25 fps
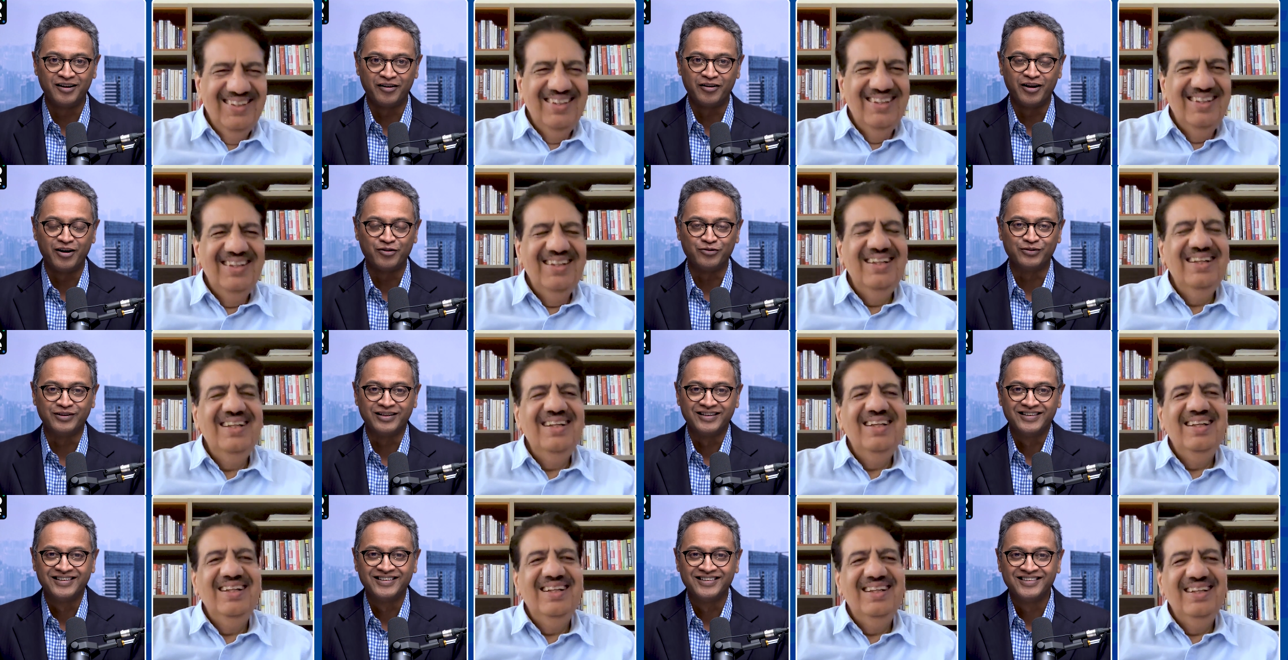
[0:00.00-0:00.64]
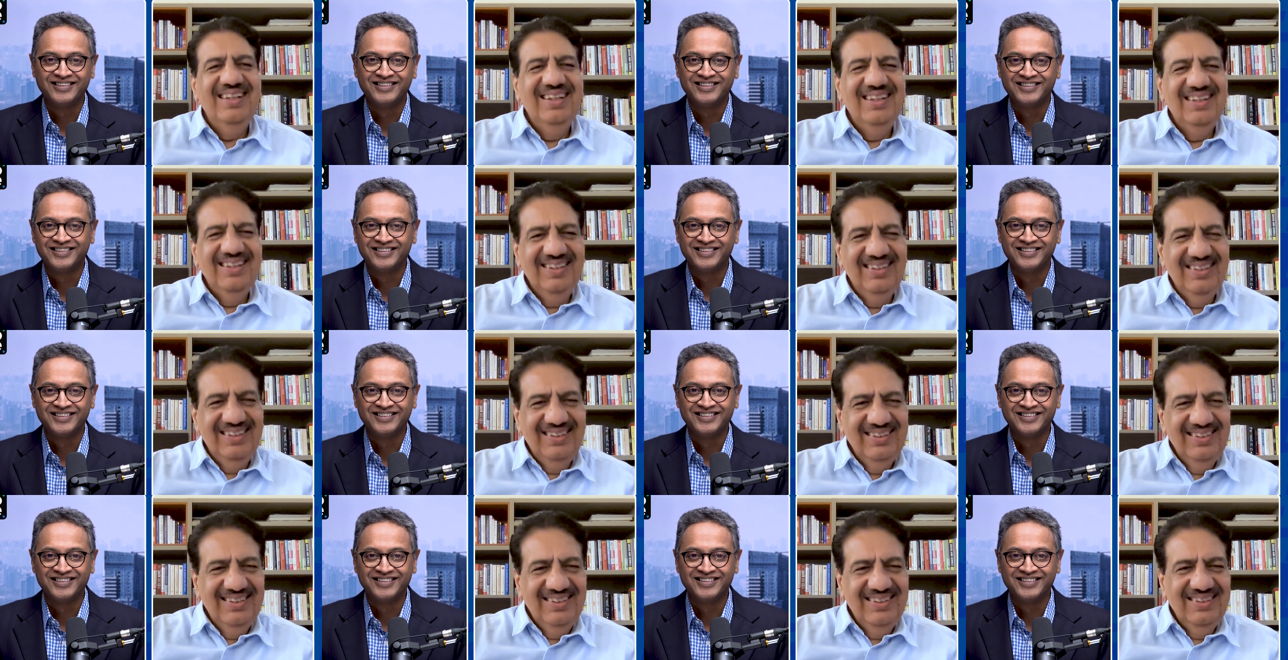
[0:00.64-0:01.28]
Speaker 1: still around.
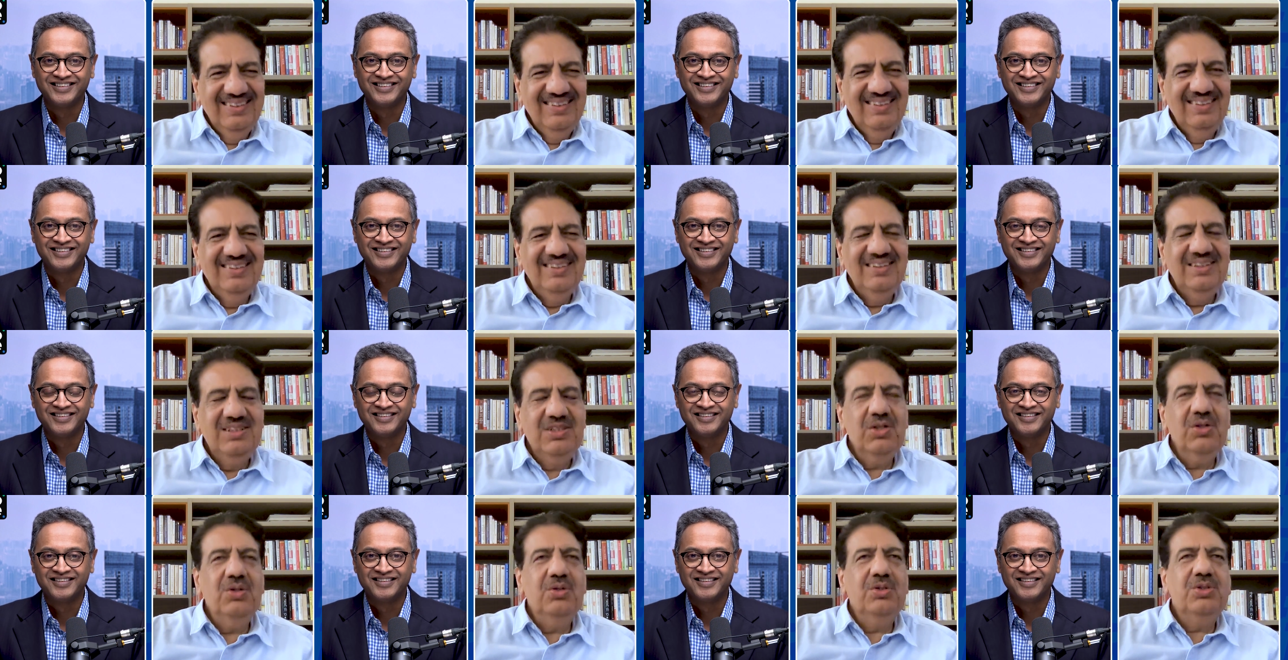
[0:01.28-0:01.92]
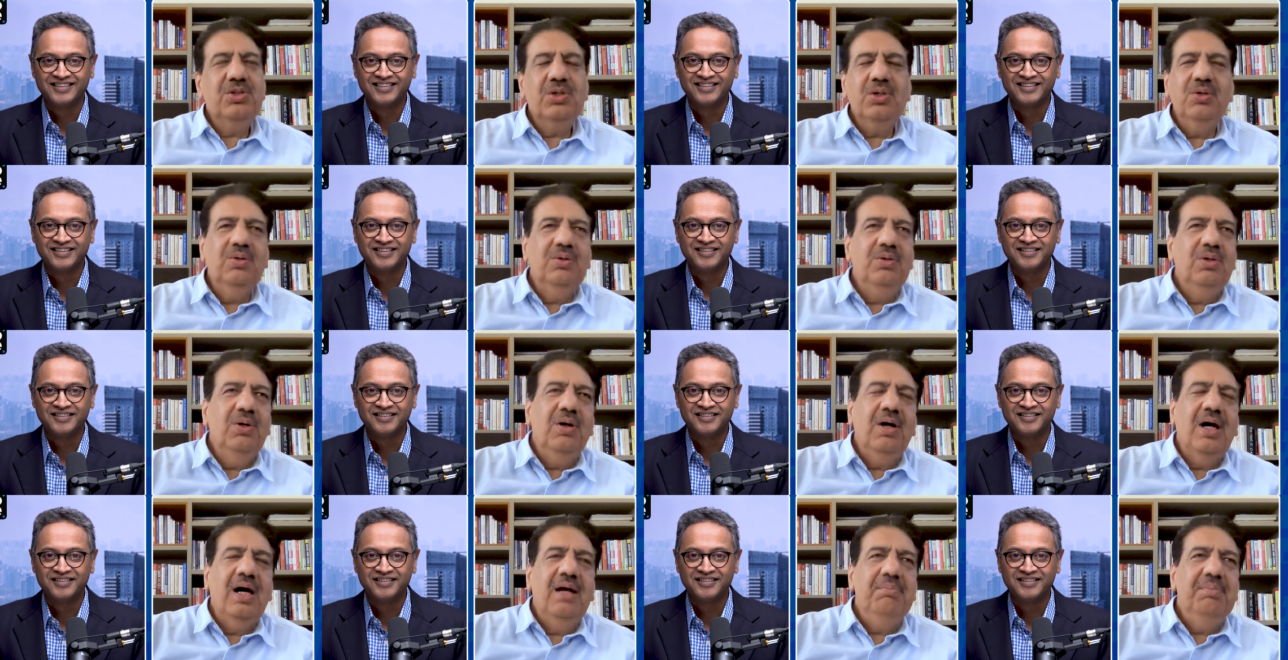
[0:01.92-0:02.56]
True, true. No,
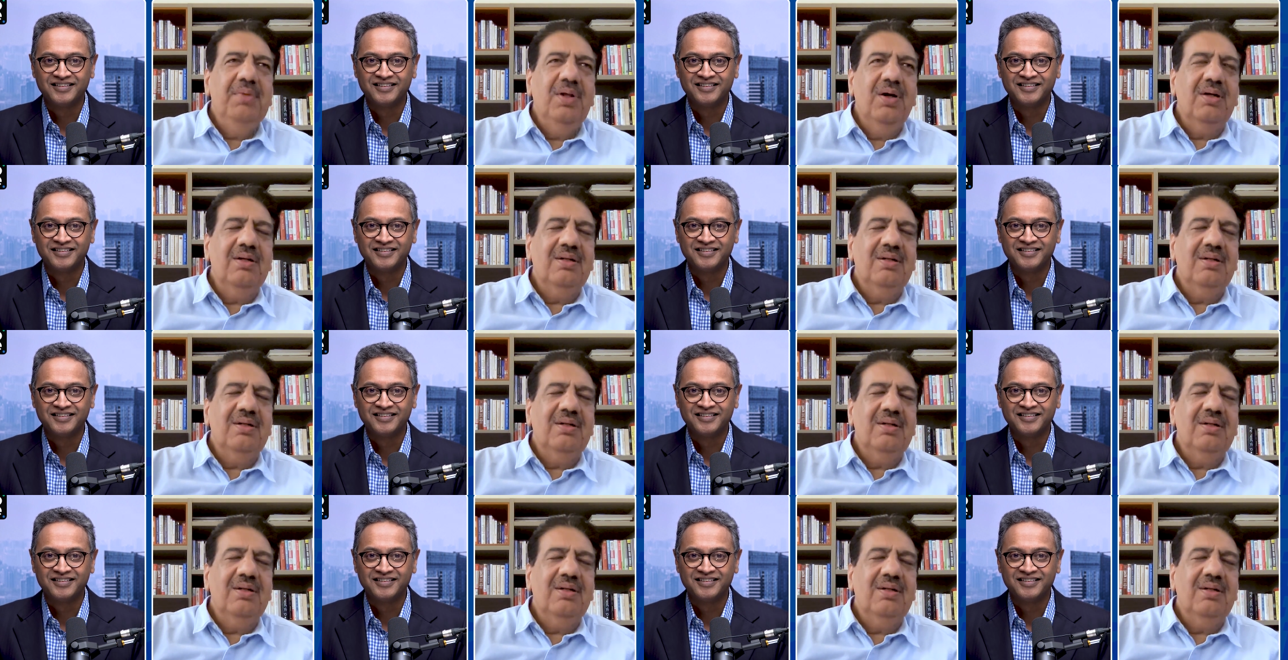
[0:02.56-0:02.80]
I'm not.